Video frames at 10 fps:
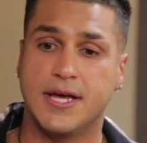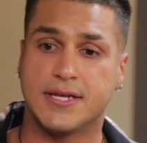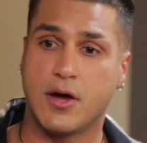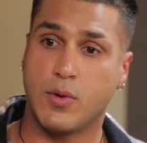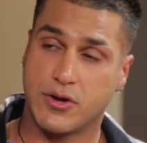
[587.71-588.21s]
later,
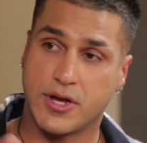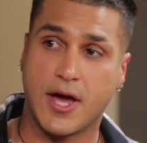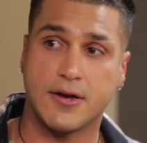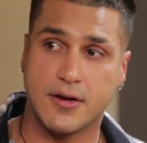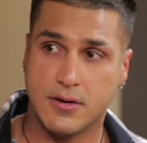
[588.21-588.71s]
I went to
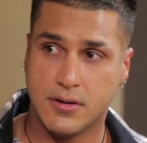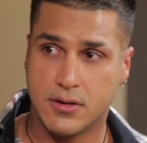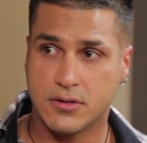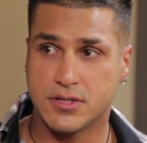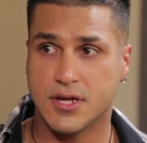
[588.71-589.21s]
Canada
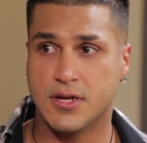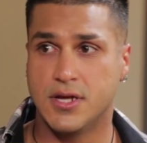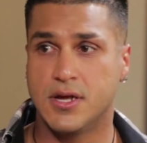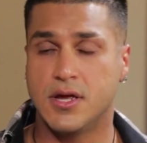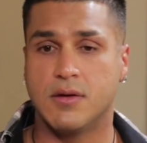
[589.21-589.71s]
to study
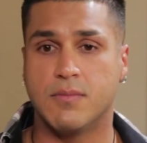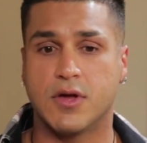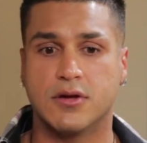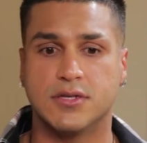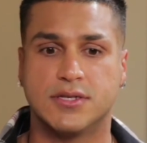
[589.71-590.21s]

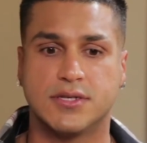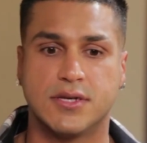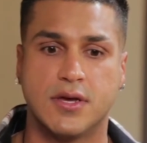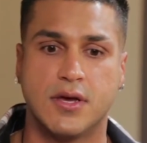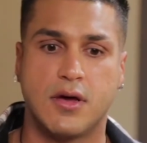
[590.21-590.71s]
because
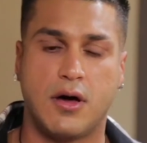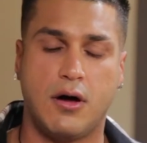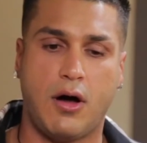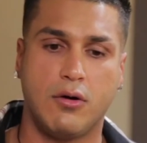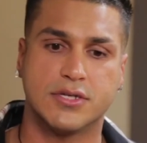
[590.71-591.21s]

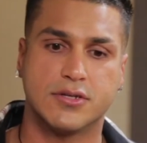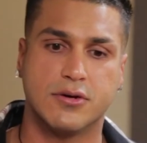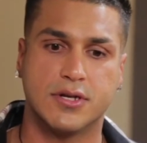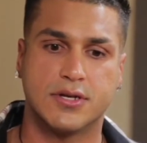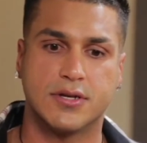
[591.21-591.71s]
I was
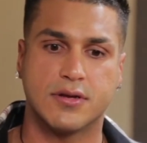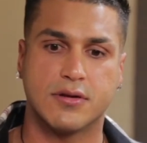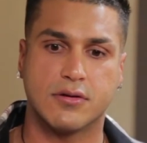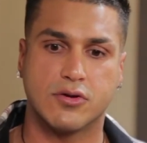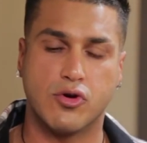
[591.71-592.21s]
told
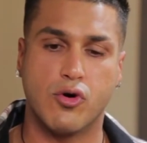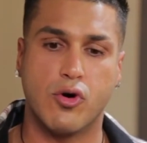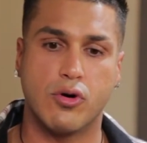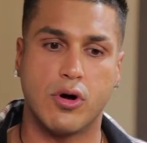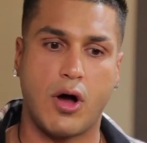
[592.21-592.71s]
to
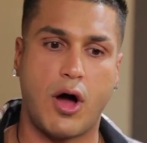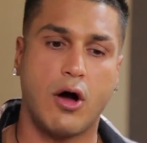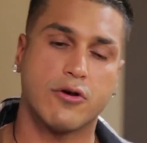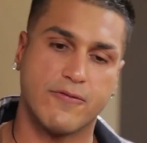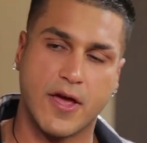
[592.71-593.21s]
go
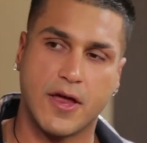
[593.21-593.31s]
out of